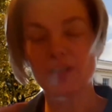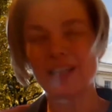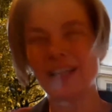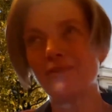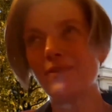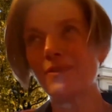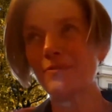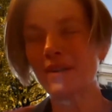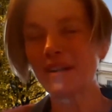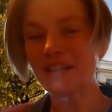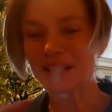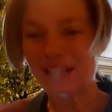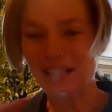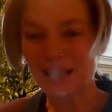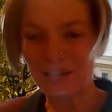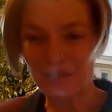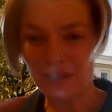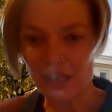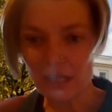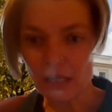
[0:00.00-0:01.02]
leaving Brexit,
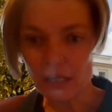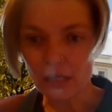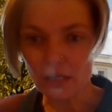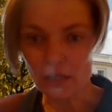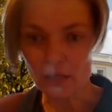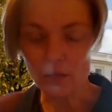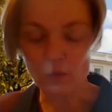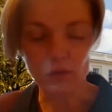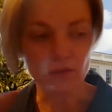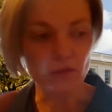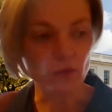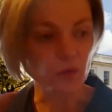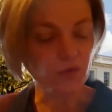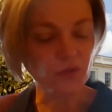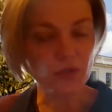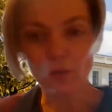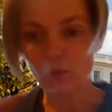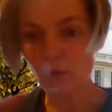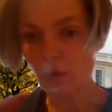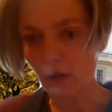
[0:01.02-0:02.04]
leaving the EU, and of
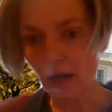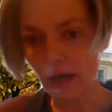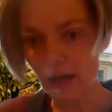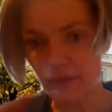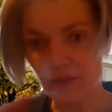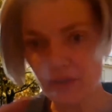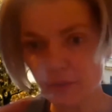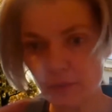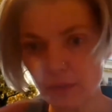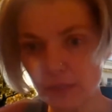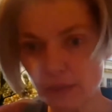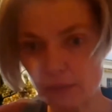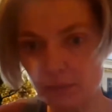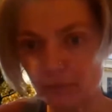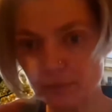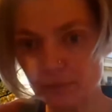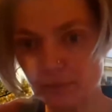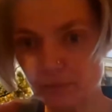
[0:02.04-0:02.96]
course no longer having to be